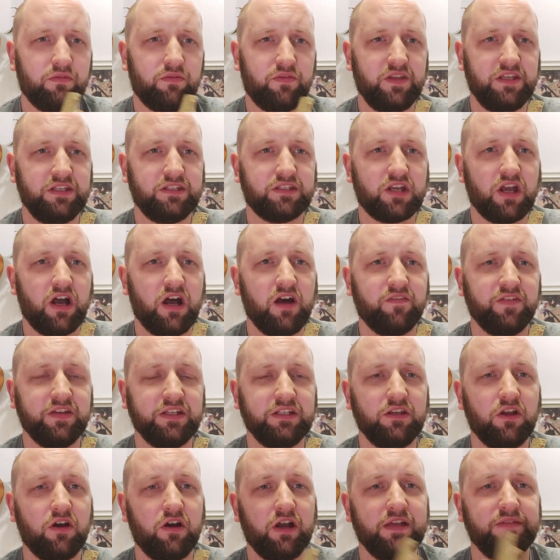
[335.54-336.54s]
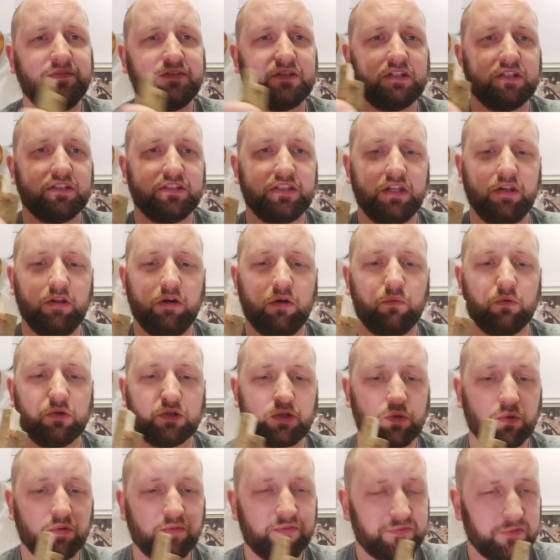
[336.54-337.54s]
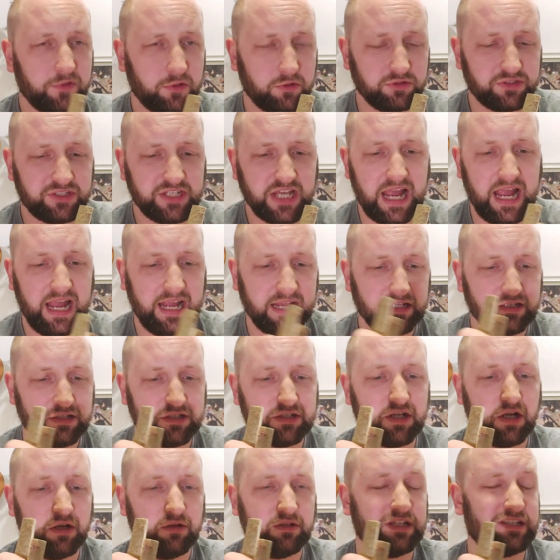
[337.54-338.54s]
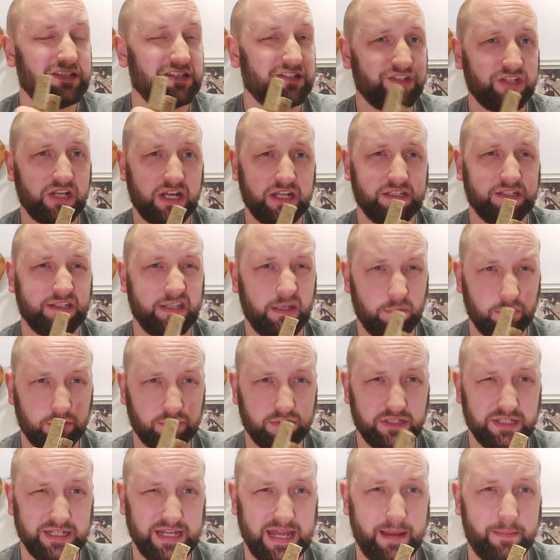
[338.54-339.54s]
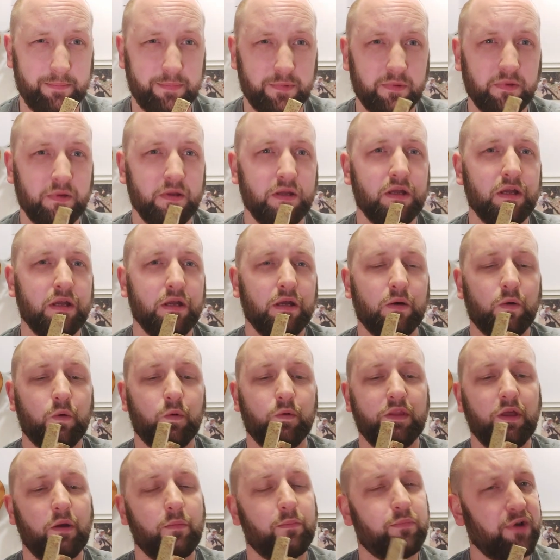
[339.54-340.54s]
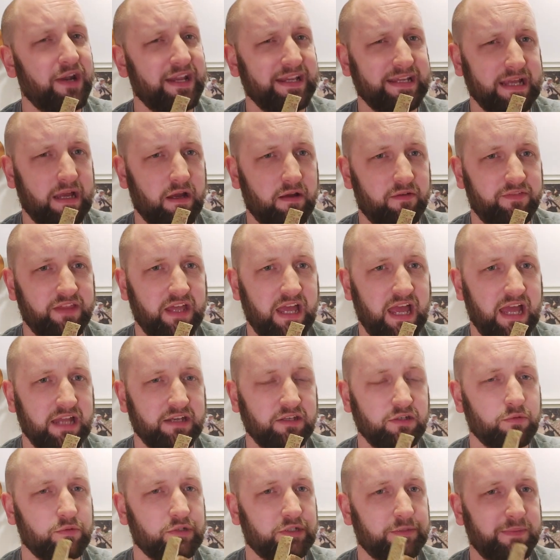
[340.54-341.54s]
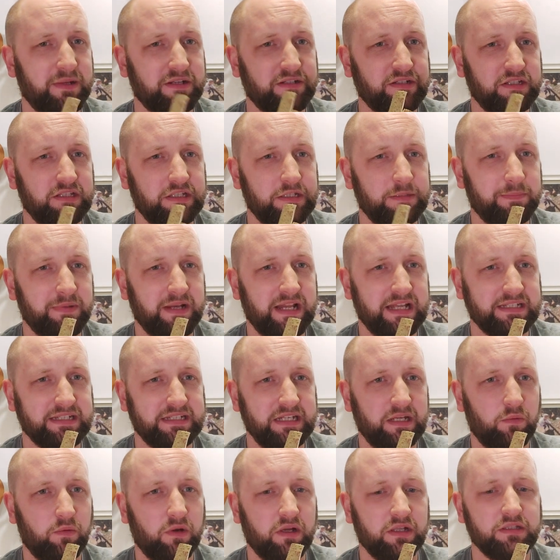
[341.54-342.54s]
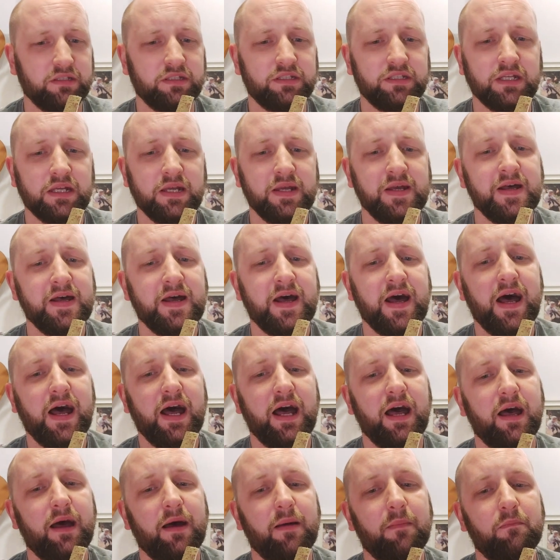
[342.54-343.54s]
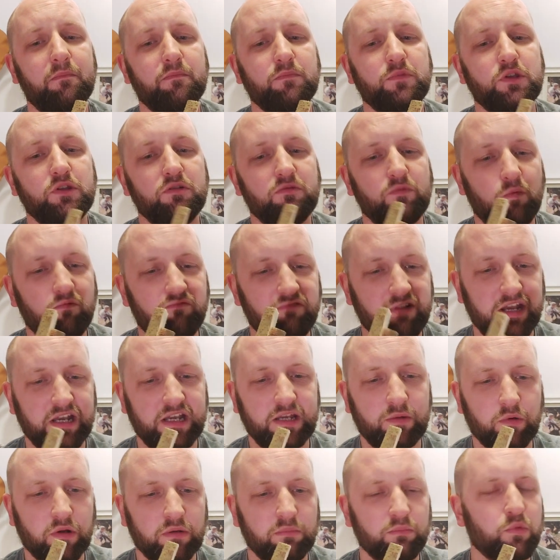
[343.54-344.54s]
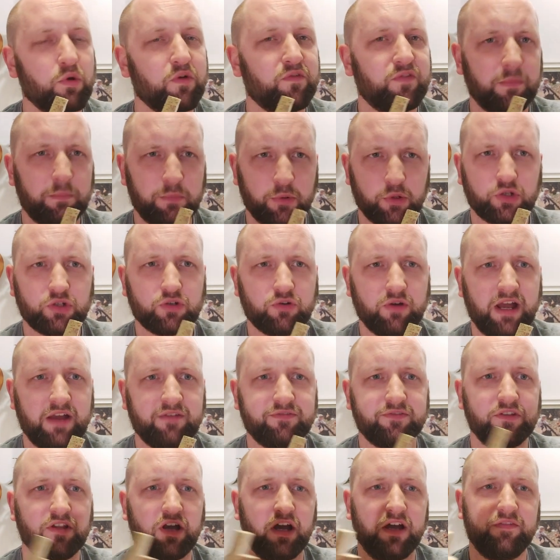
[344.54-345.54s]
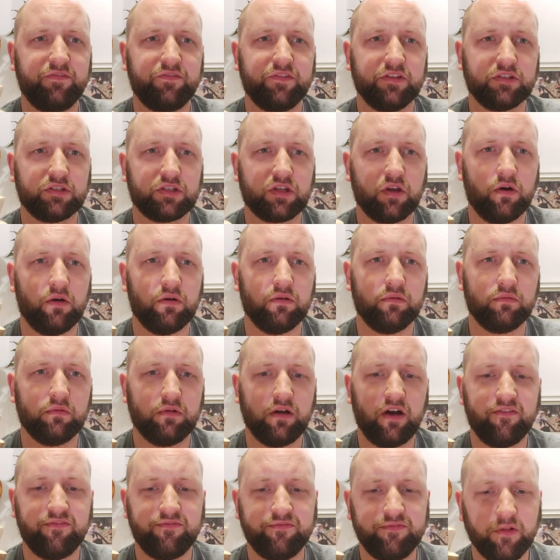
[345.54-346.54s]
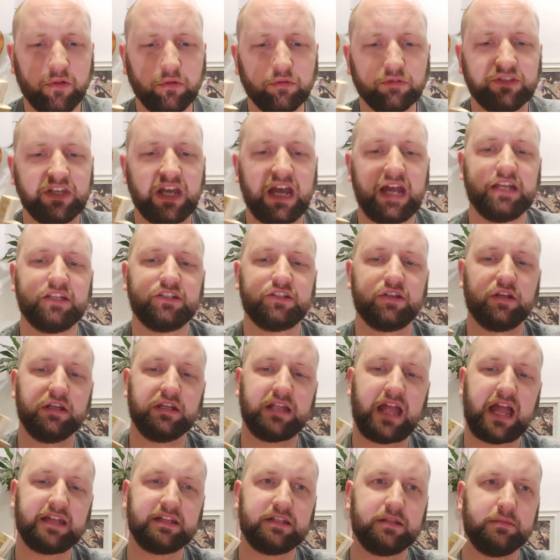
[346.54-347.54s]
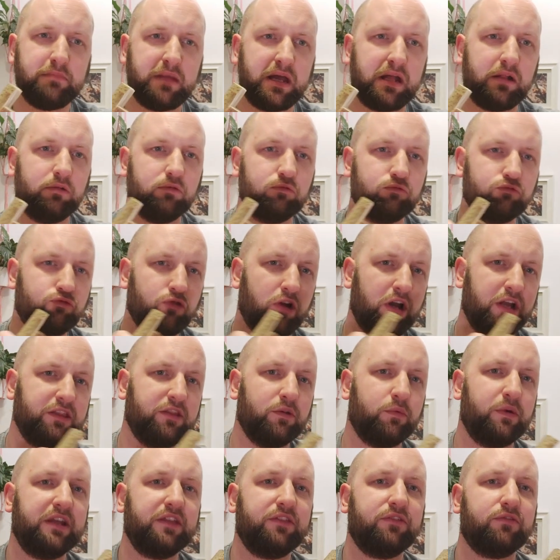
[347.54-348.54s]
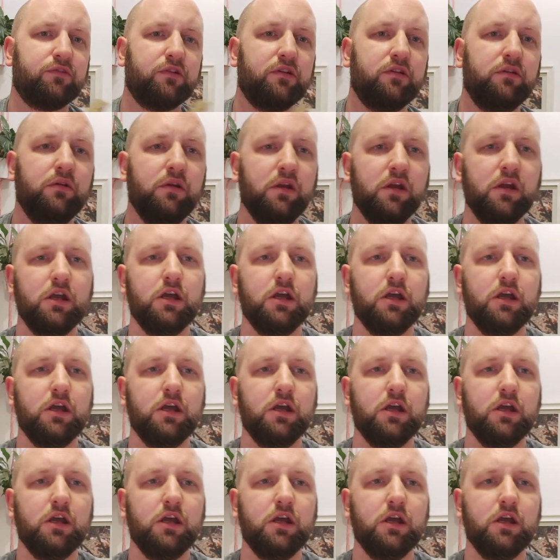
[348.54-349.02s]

these carving knives because they're not what's called full tang, so there's a chance they will snap or they'll break out of the handle, especially these plastic ones. Um, you really want more of a bushcraft knife that's got a full tang so it has the metal right the way through.